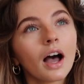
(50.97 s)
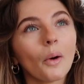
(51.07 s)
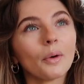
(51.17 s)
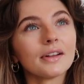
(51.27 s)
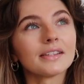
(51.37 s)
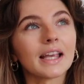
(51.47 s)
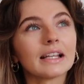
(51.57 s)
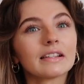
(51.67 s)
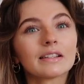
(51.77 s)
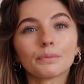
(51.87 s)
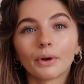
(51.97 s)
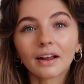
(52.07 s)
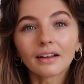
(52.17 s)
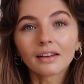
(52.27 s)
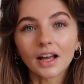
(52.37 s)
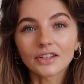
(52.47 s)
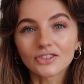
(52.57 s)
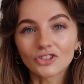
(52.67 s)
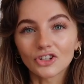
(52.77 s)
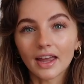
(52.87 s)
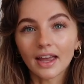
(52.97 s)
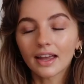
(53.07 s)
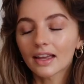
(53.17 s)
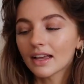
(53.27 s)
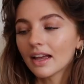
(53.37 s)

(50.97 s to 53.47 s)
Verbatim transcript: I want to say spring last year.